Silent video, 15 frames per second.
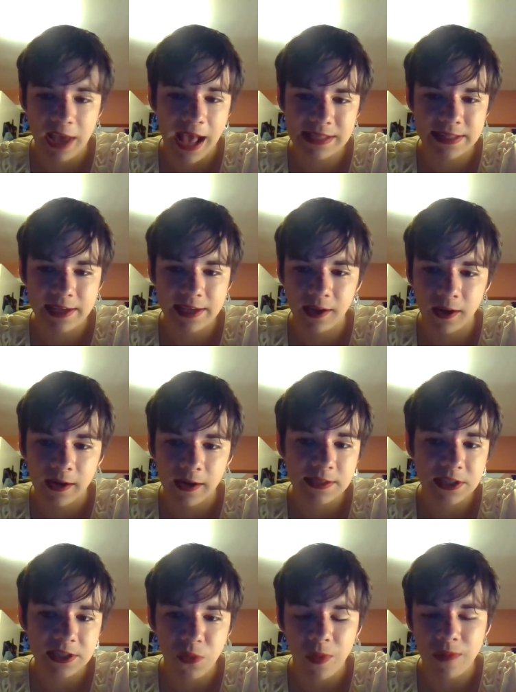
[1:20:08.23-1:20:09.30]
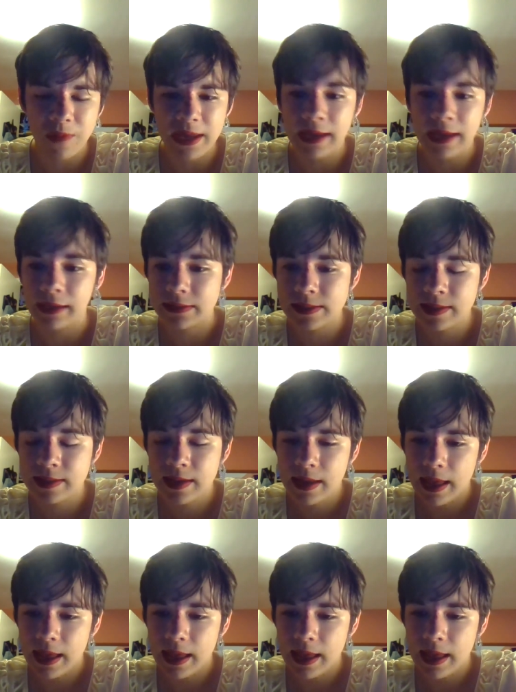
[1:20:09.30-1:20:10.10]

as they are, as human beings,